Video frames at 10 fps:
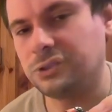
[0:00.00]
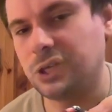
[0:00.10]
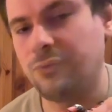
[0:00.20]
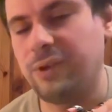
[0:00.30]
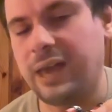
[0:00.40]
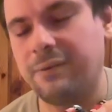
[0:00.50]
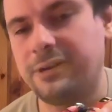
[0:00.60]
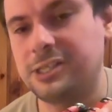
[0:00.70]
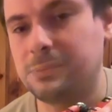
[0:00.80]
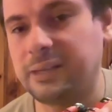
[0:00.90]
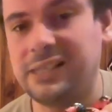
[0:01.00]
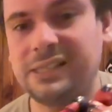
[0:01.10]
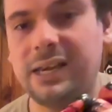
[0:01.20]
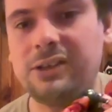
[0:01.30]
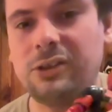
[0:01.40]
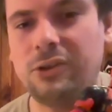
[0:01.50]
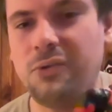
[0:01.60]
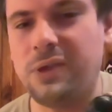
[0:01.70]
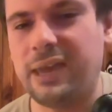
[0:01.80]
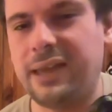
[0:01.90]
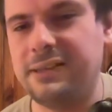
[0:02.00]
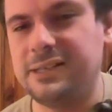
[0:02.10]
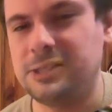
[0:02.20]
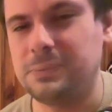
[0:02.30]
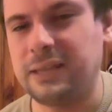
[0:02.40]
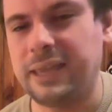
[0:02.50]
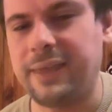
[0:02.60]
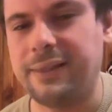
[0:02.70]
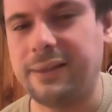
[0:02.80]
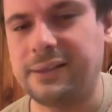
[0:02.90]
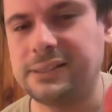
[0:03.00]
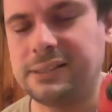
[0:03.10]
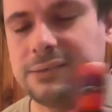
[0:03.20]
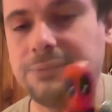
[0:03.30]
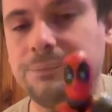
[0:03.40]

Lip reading: so if you have a display stand you can display it like so.